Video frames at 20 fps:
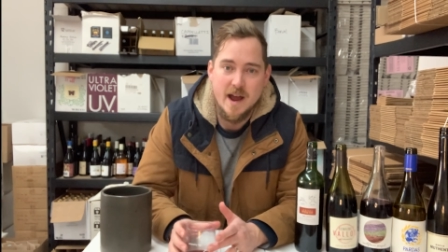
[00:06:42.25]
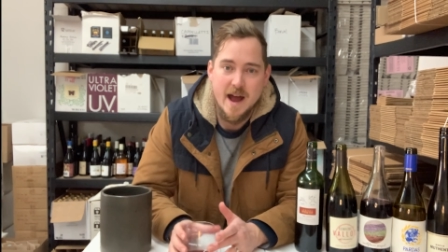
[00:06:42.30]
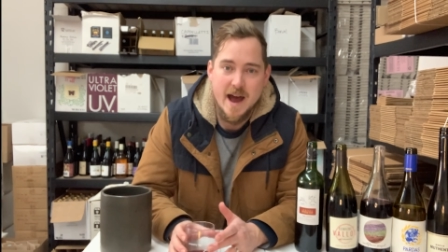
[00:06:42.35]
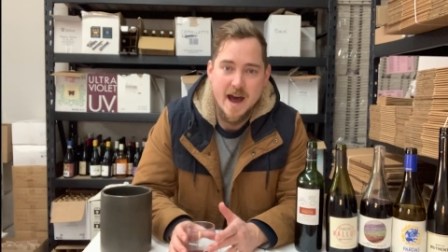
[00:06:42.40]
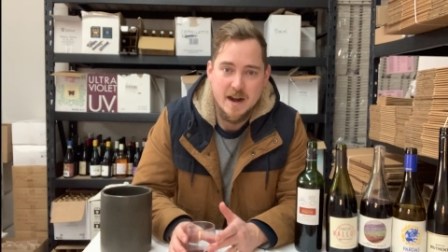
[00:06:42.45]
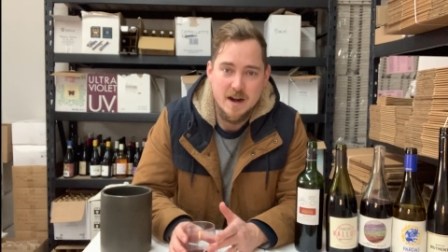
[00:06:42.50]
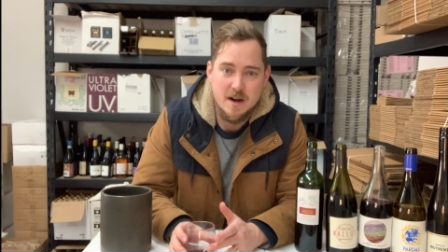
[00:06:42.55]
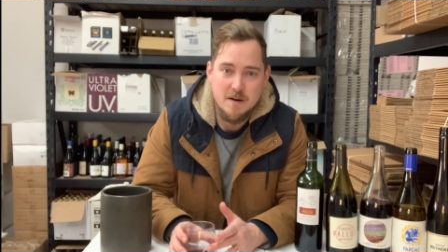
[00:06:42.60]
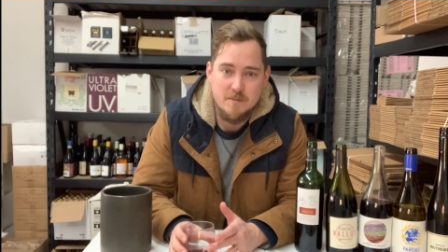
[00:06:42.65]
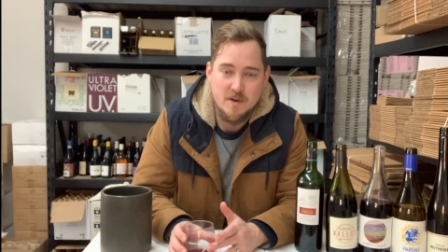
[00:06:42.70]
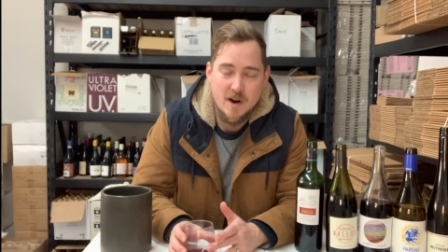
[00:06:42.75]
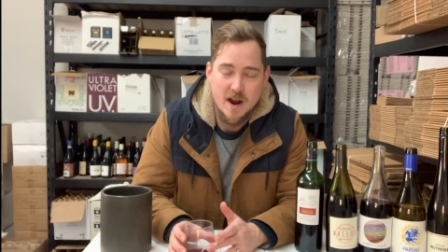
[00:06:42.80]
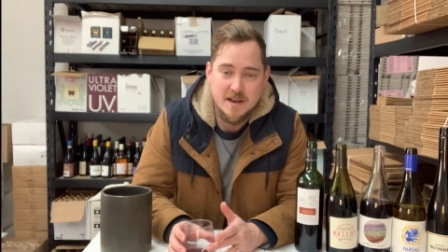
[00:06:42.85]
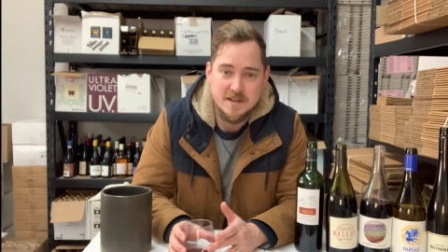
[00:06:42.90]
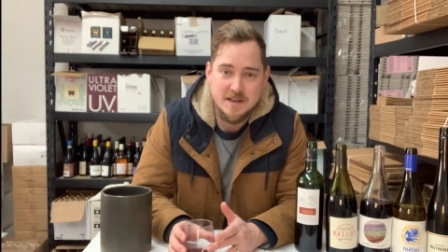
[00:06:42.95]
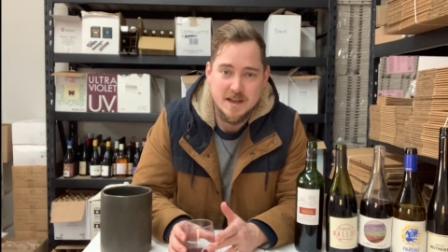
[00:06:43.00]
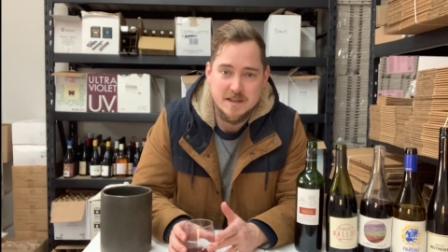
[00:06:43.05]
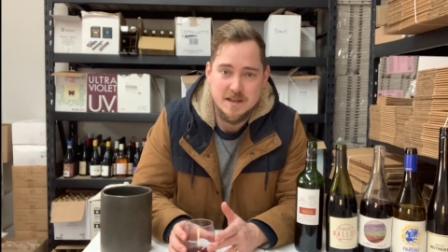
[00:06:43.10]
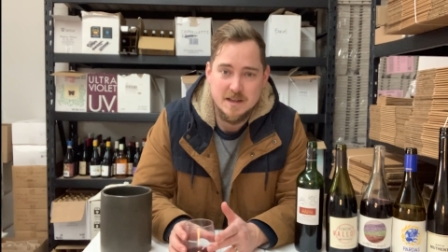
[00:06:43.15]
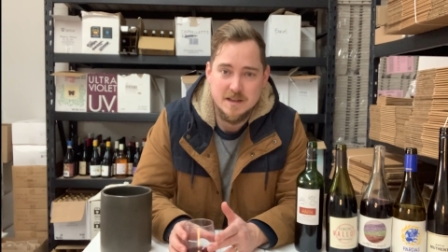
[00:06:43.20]
added
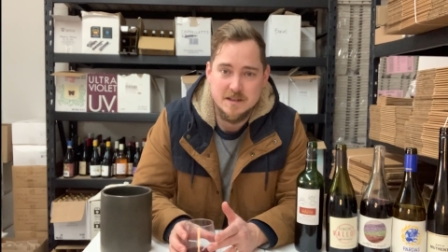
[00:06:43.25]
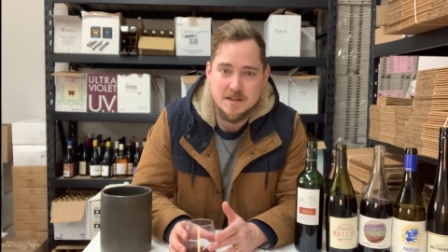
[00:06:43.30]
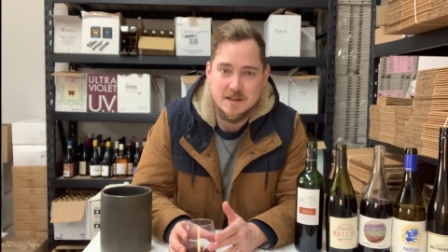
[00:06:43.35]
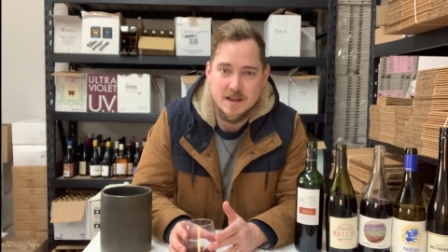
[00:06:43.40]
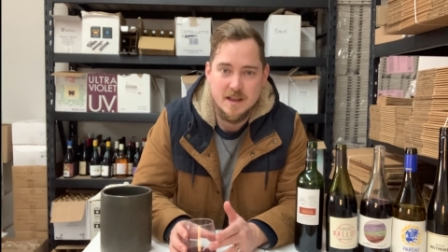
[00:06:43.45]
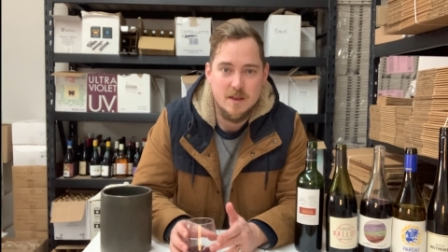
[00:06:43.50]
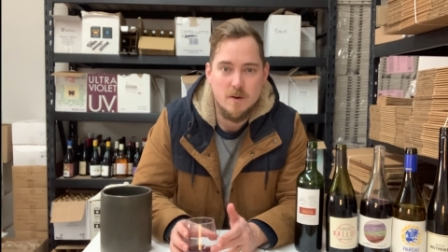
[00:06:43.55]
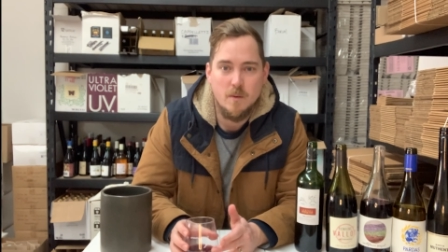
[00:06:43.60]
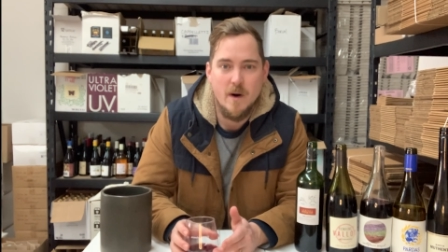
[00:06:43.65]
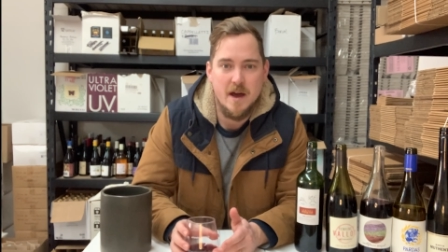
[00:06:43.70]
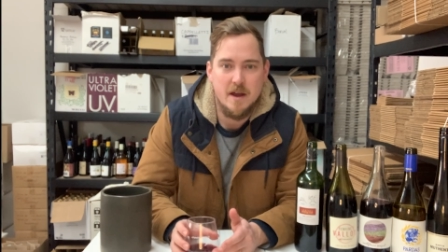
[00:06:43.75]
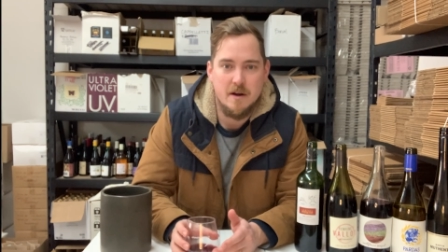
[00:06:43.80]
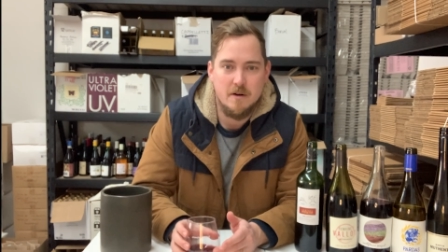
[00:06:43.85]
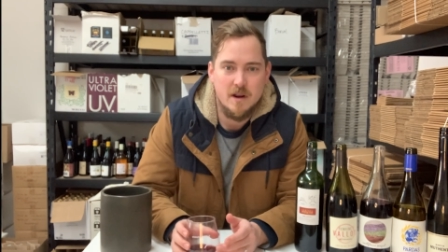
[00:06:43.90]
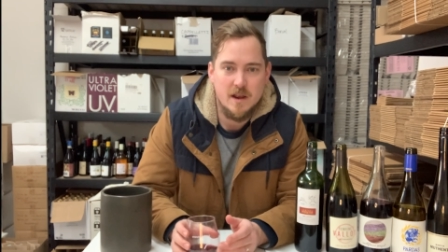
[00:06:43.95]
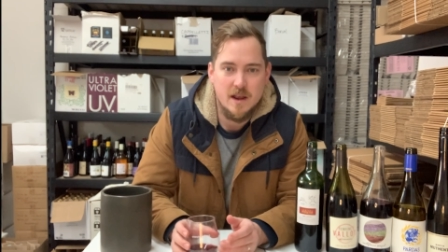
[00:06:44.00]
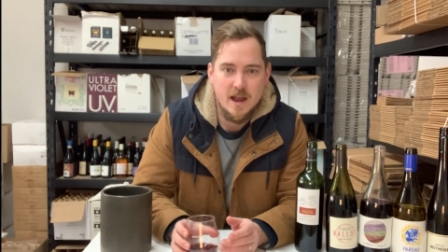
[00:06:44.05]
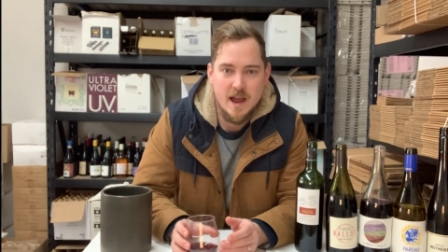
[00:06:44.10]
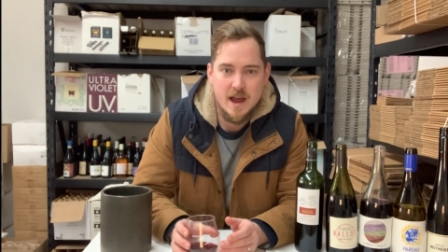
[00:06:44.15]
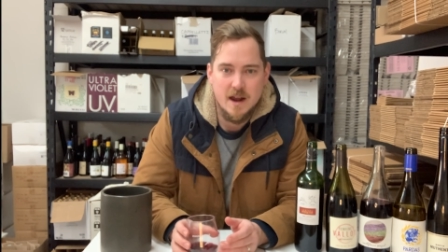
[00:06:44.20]
processes in the
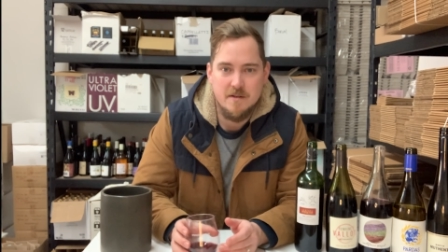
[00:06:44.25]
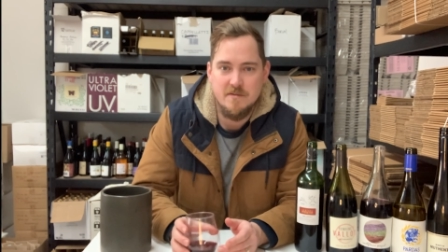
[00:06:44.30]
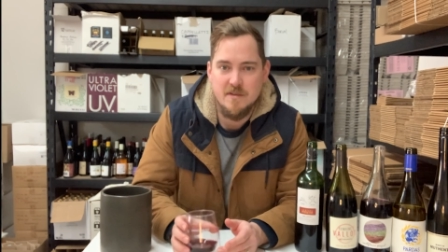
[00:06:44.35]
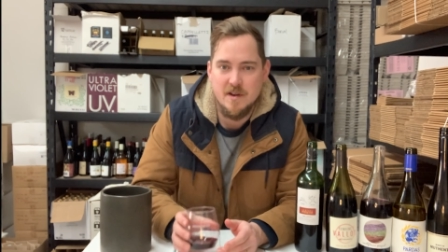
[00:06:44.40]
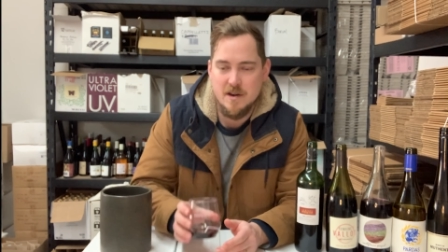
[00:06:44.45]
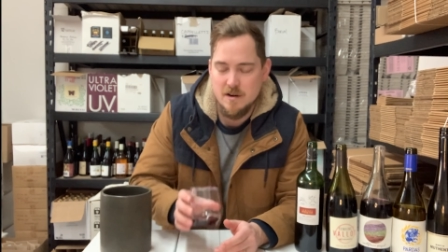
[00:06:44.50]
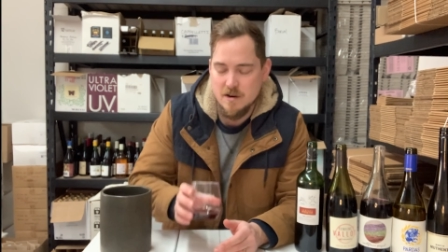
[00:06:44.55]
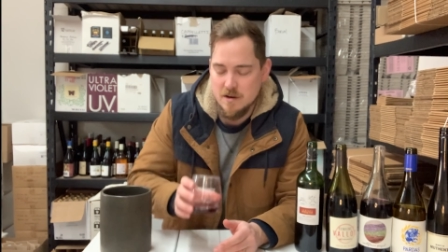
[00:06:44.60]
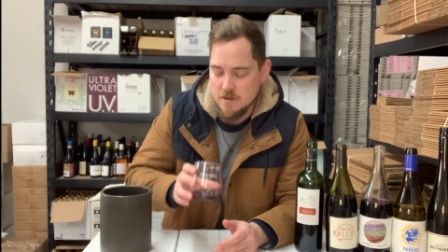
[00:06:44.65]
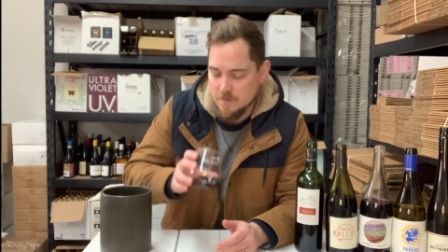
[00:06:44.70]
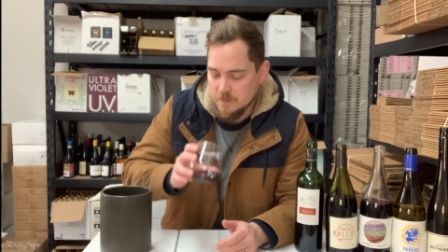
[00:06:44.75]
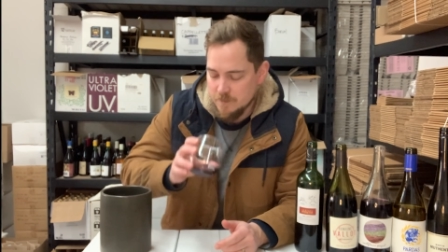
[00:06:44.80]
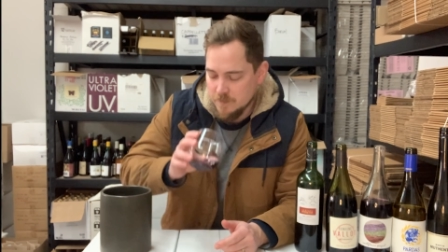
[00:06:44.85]
winery and vineyard.